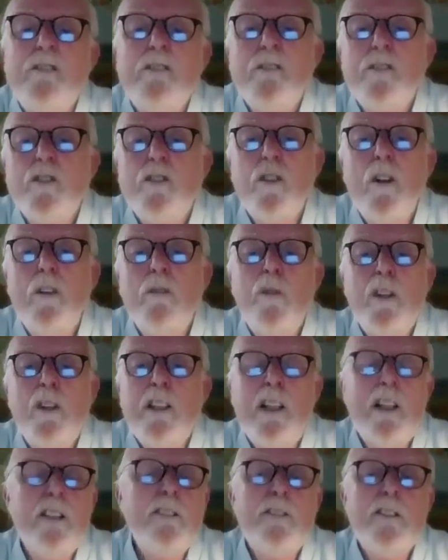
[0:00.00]

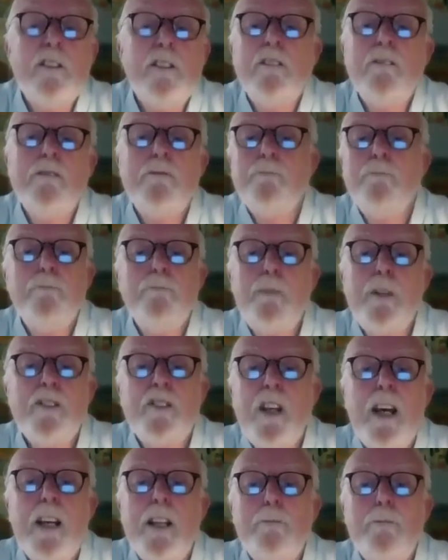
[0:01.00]
Someone lived
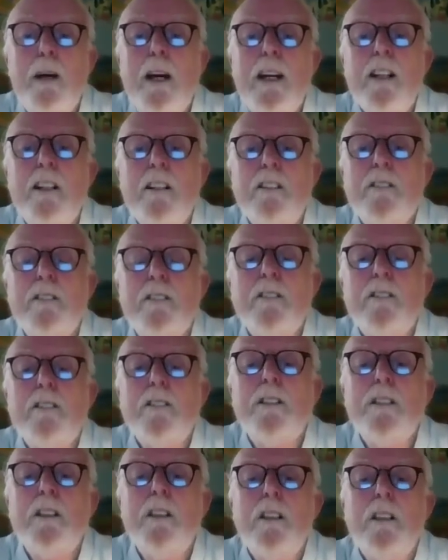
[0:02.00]
beside a bell.
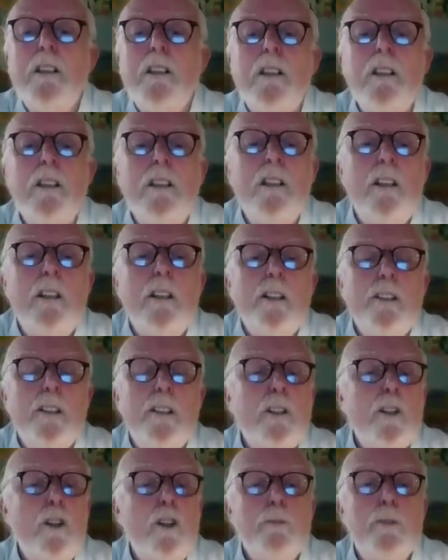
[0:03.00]

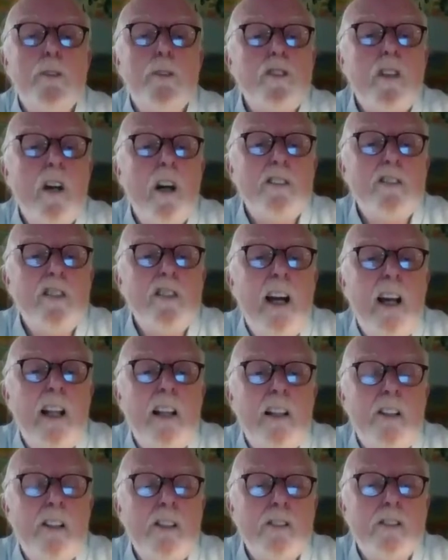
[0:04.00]
It could have been Scots
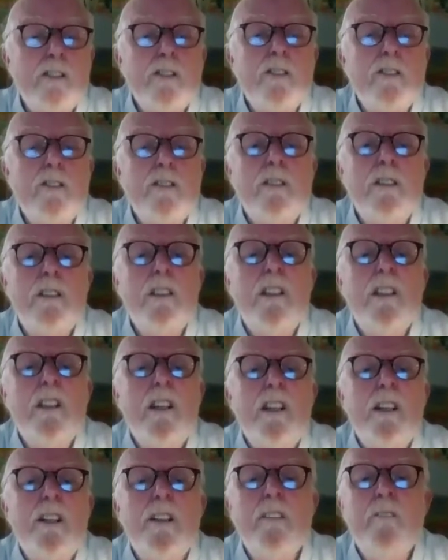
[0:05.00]
Highlanders,
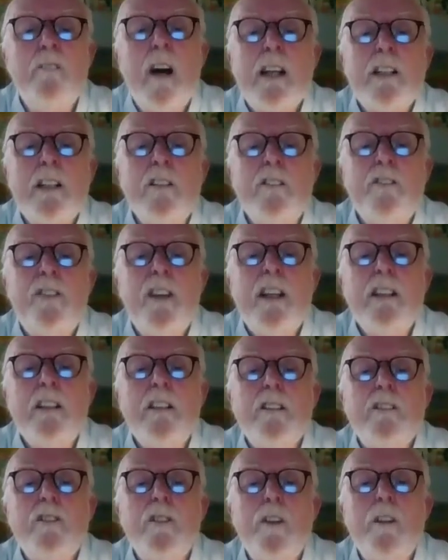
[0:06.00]
the
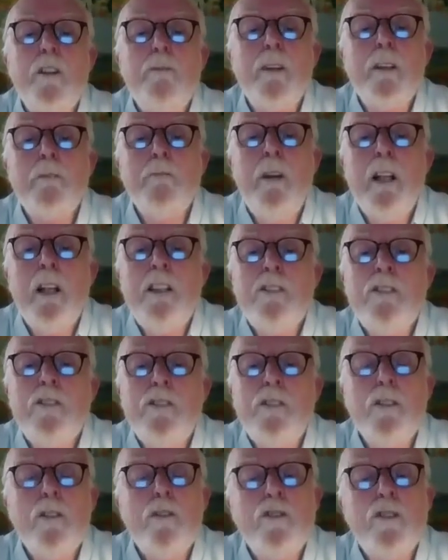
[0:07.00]
Macclesfields or the
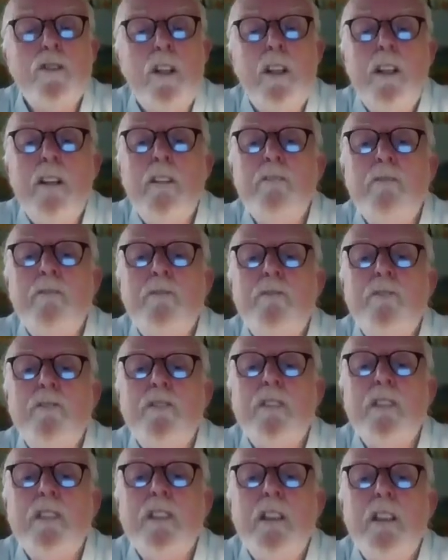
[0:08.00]
Macmillans used to name.
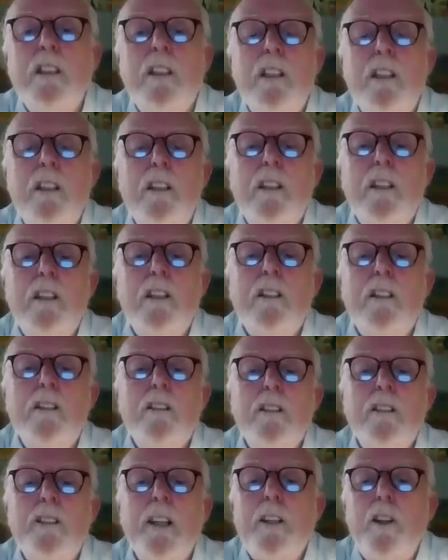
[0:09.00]

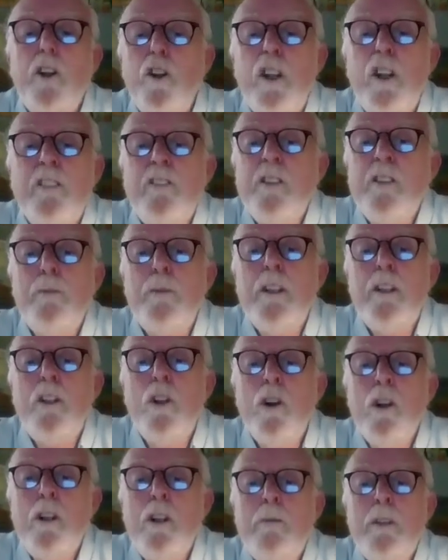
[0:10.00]
They could even have been
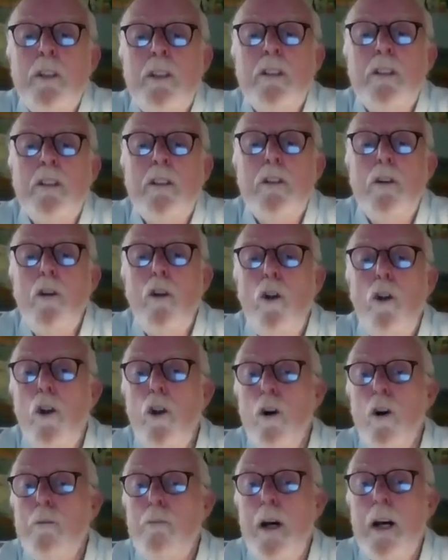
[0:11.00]
Norman,
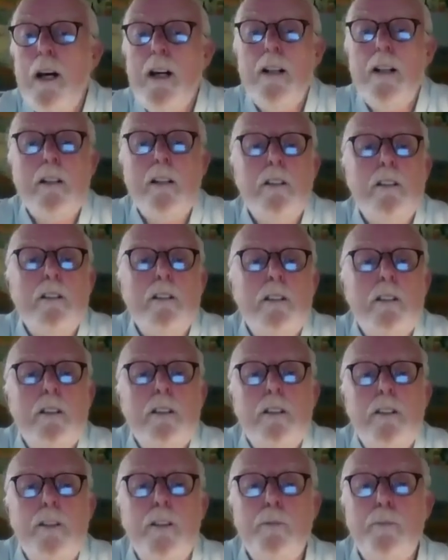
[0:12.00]
Le Bel,
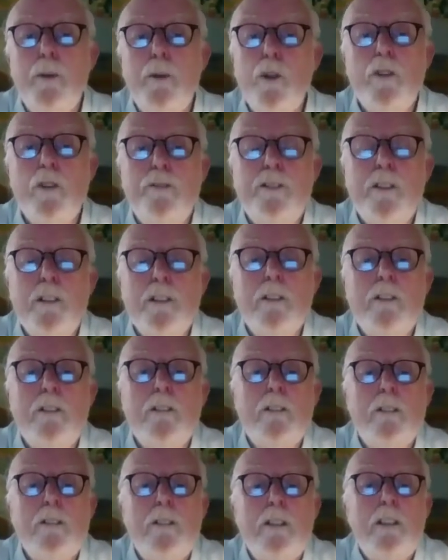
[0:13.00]
the beautiful.
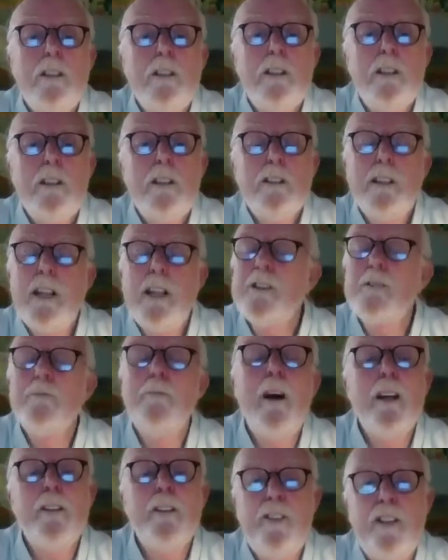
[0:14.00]
That's
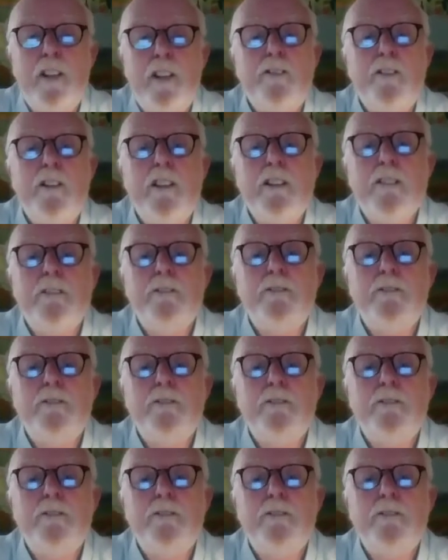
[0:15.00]
my favourite.